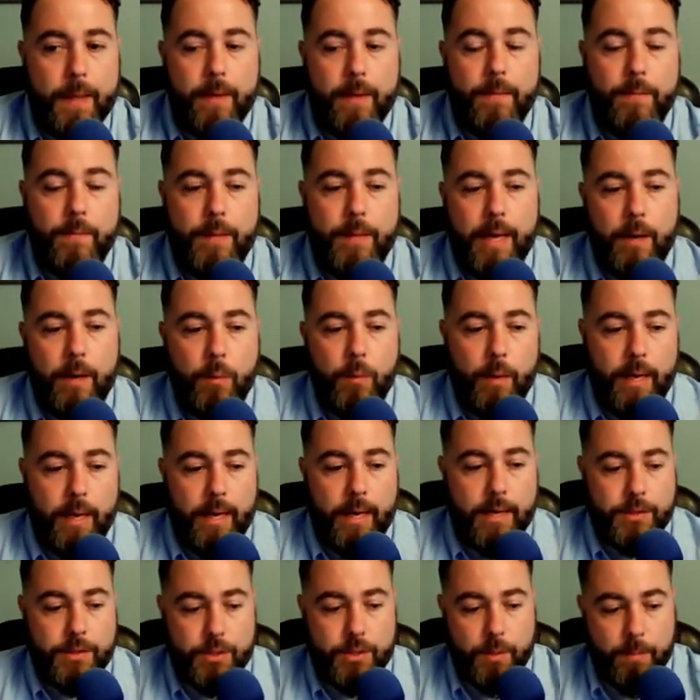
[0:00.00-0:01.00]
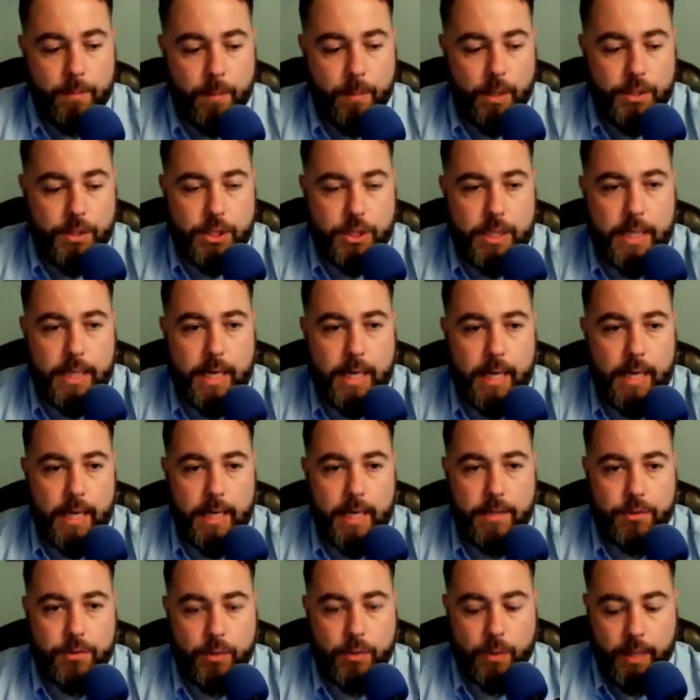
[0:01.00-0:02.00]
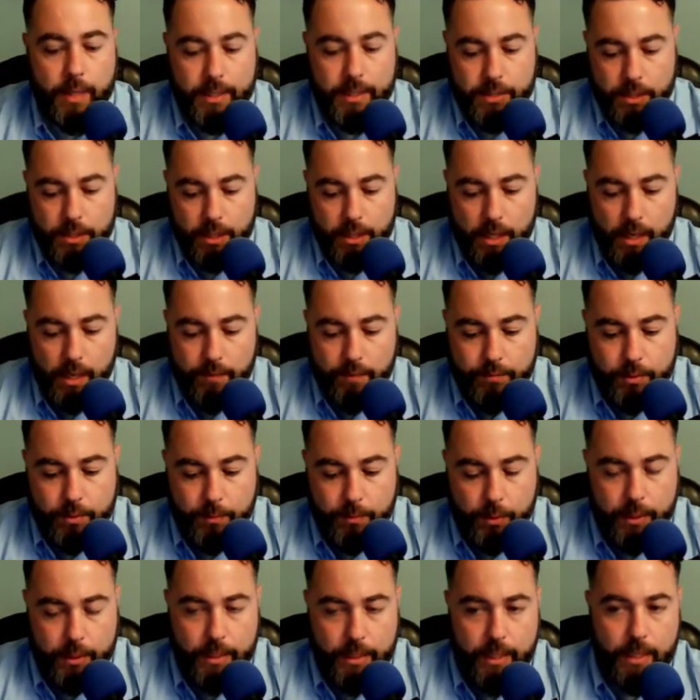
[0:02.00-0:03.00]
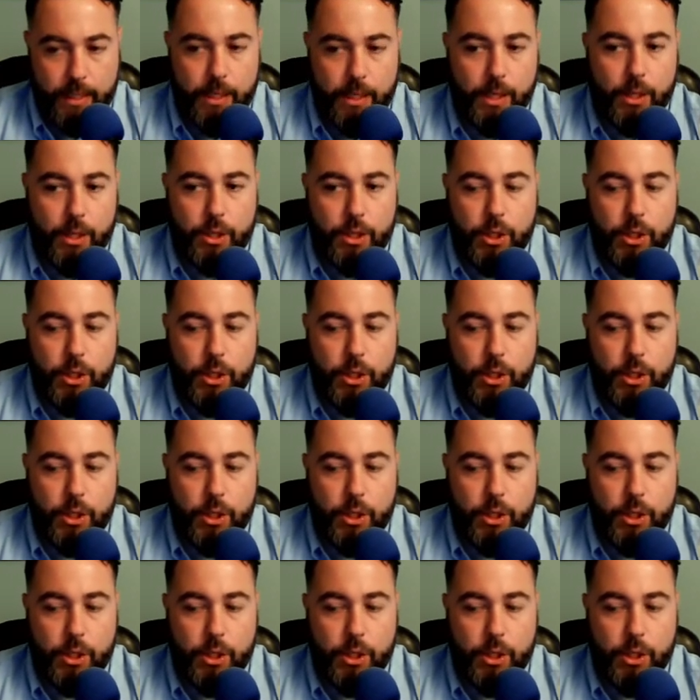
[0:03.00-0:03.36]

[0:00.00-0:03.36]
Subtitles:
That way, as they're munching on it, because they're nice and comfortable in it,